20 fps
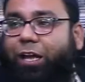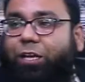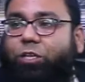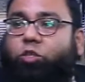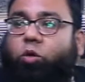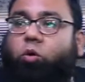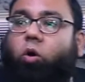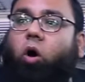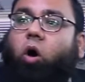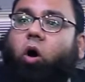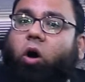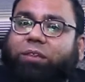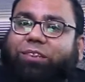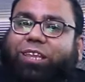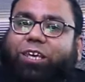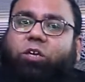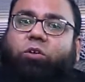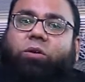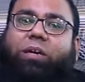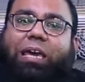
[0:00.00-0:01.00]
So on
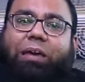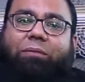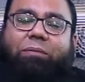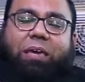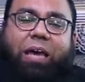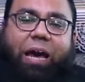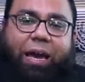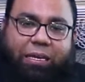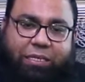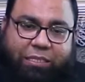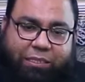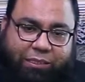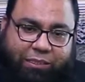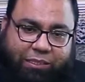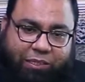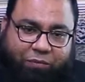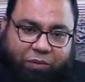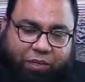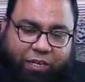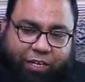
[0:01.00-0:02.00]
the UKVI
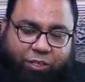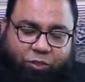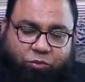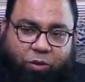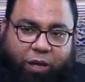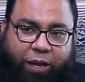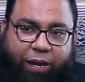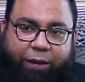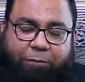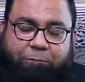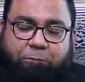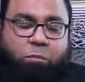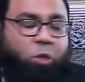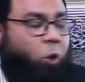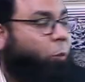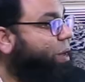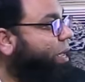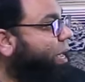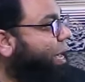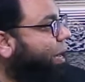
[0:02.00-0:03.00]
certificate, right,
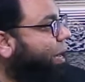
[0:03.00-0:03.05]
we